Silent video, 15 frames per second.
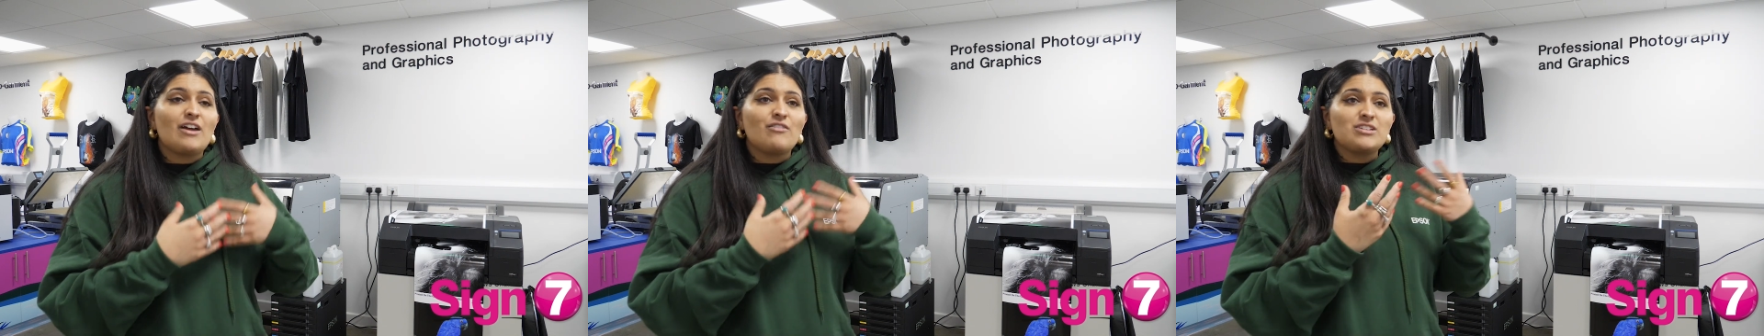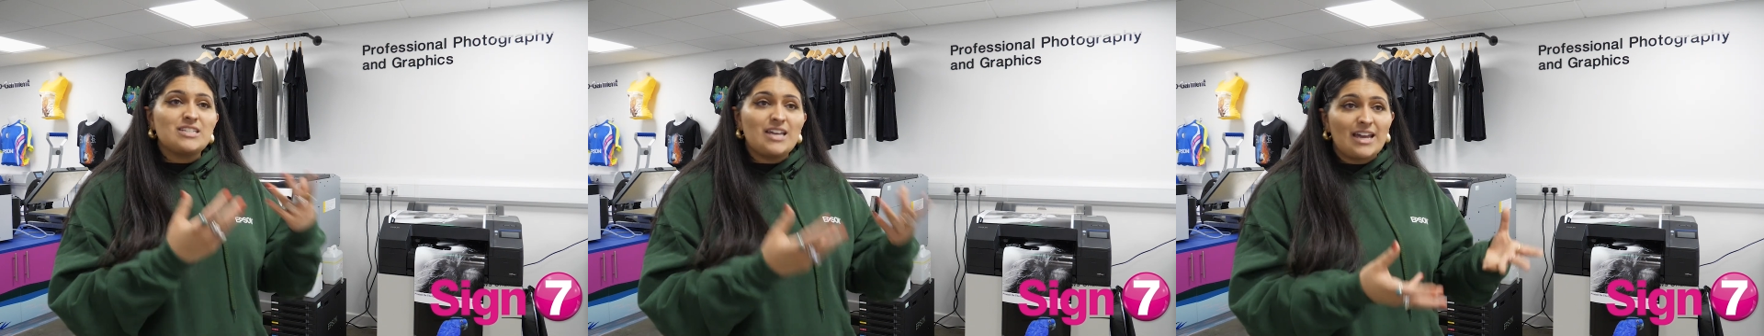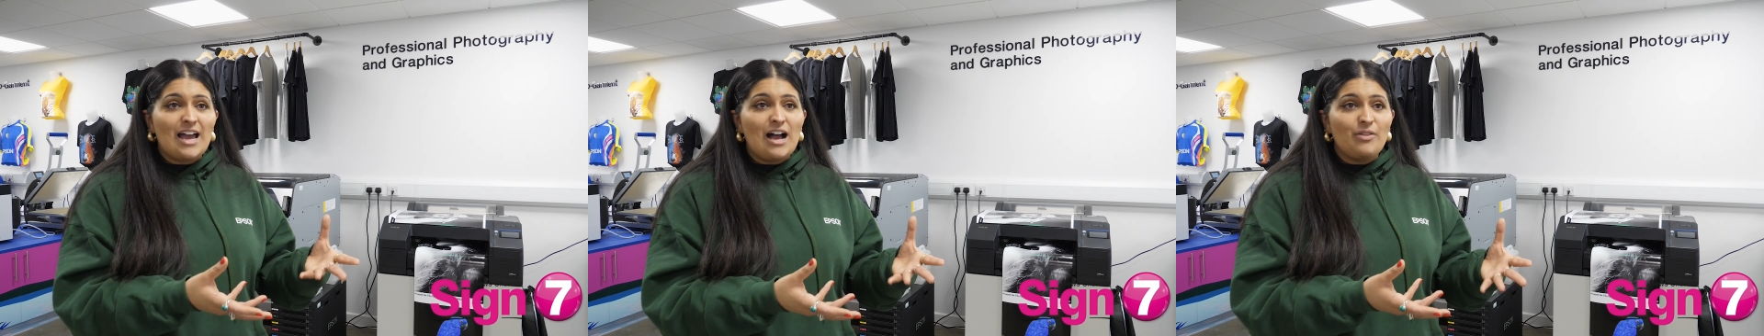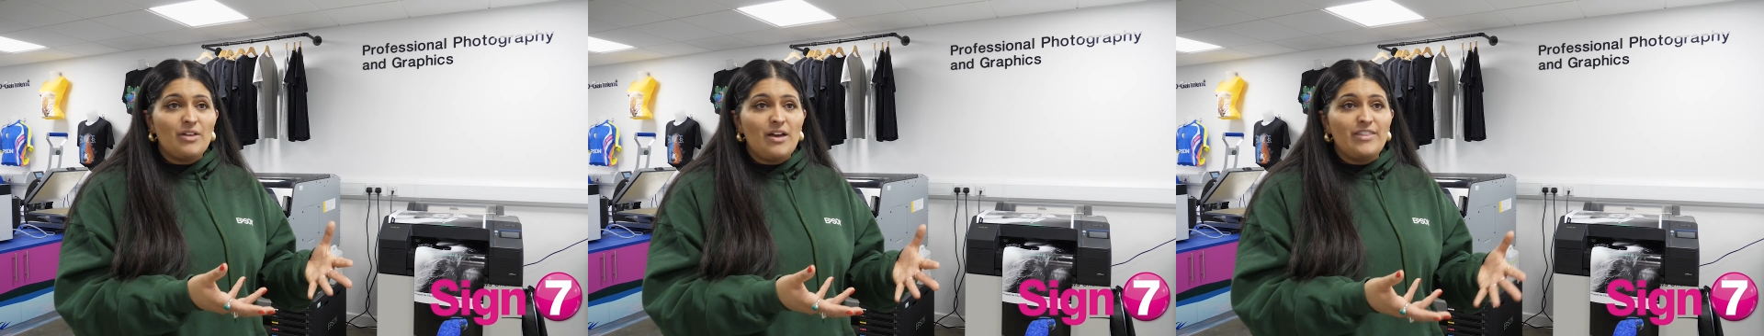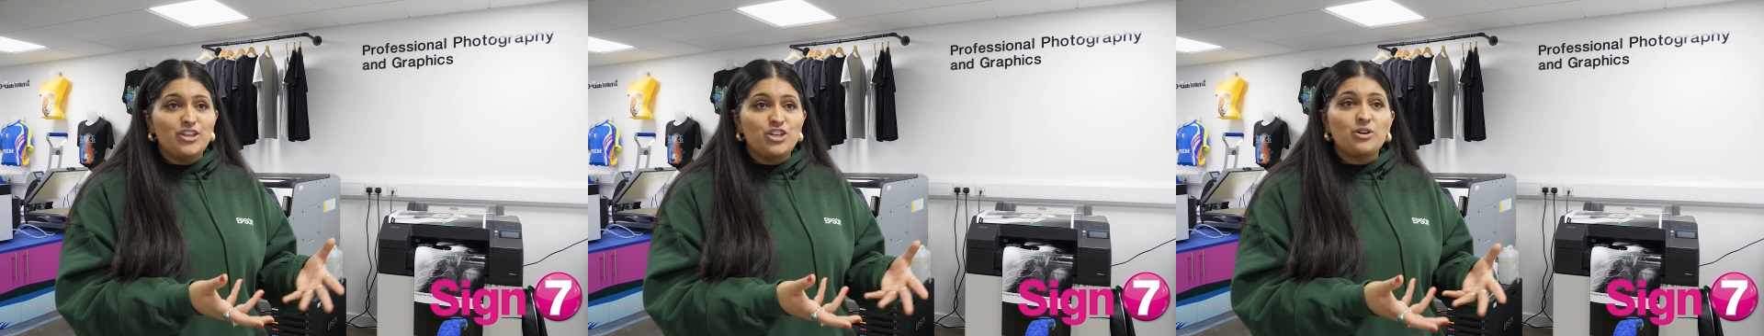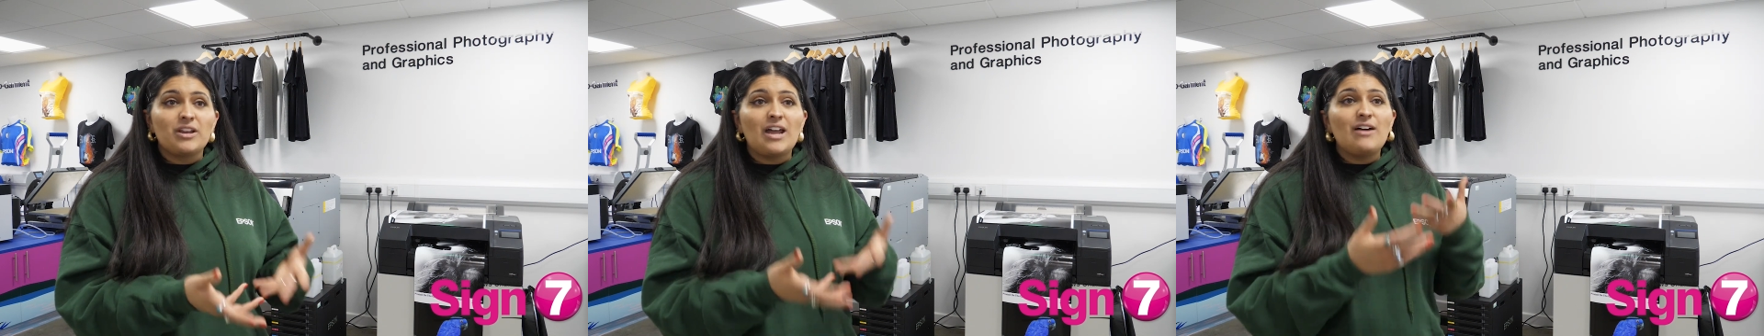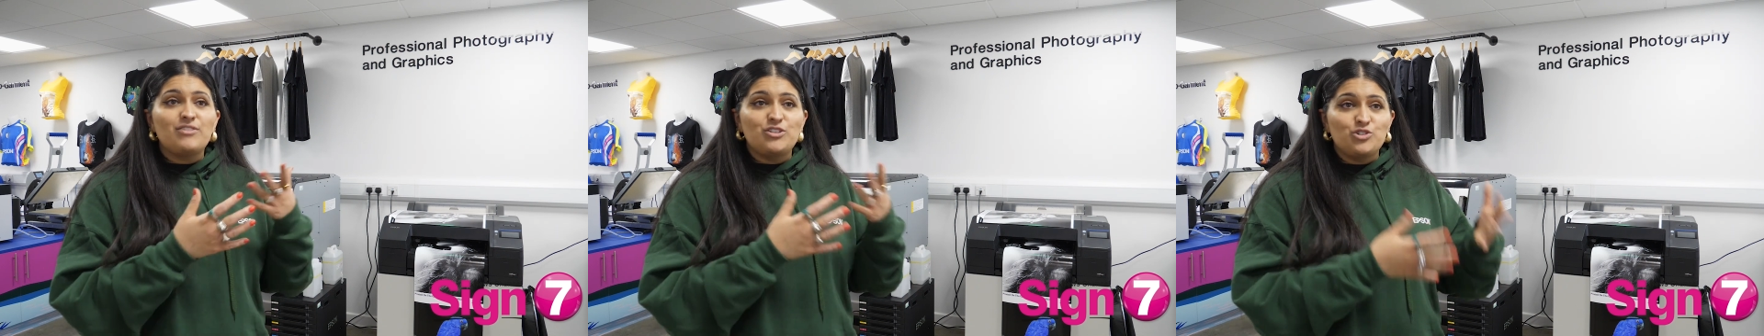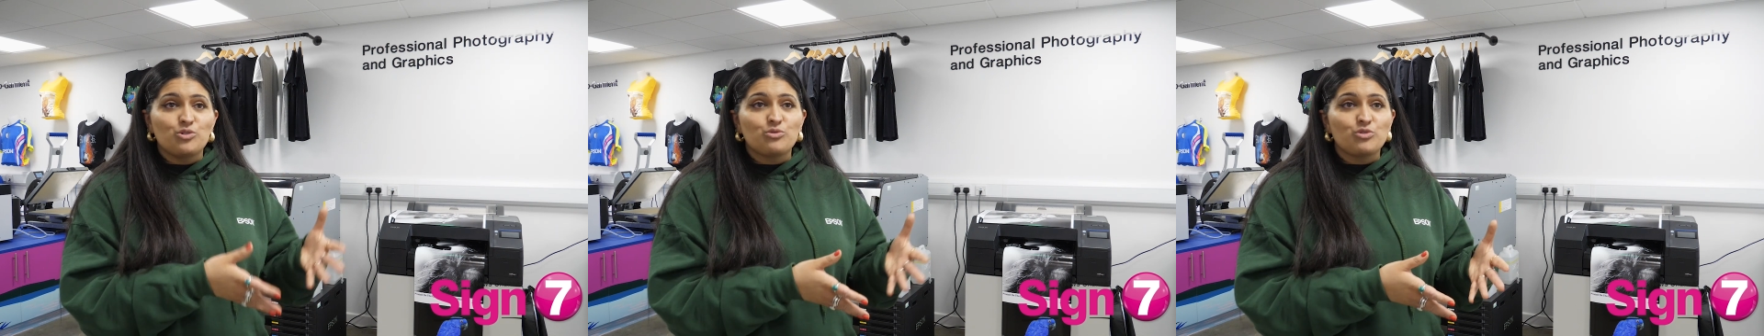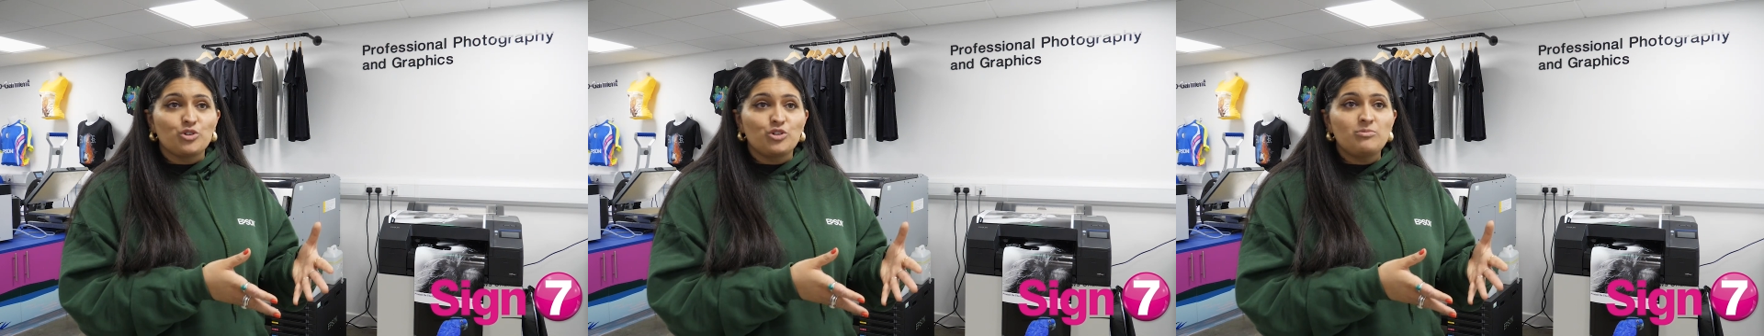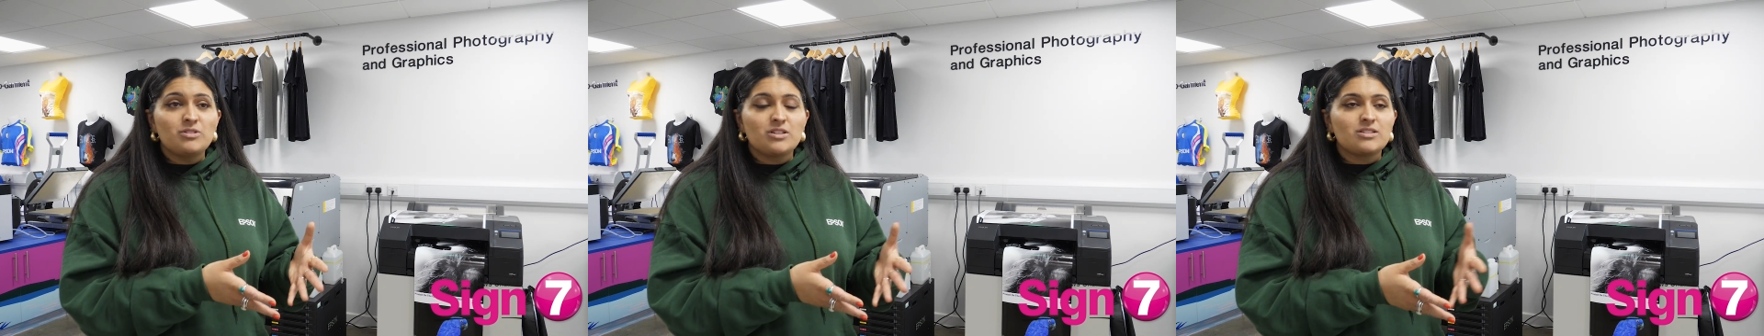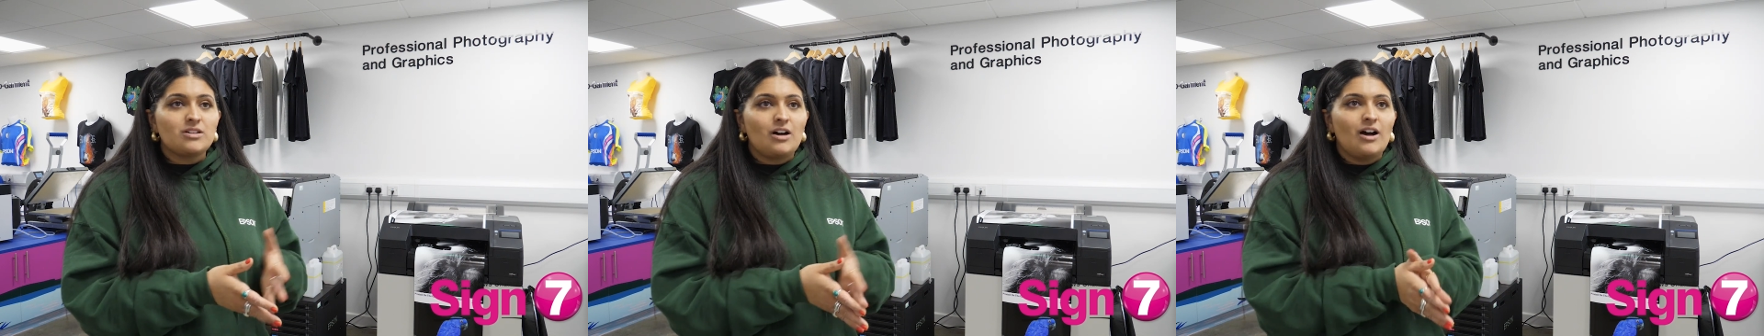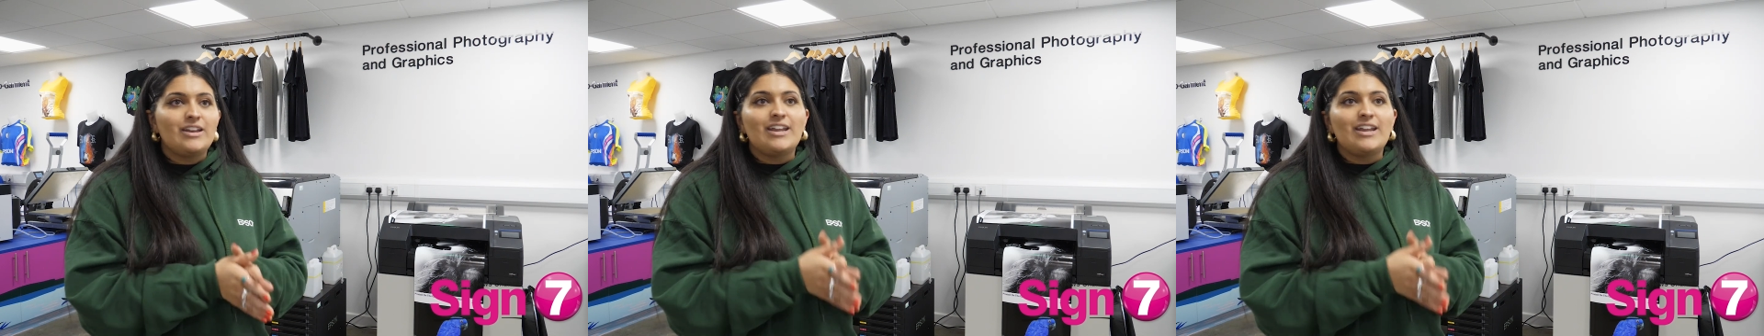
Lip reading: there is tech out there that you can have in your room to start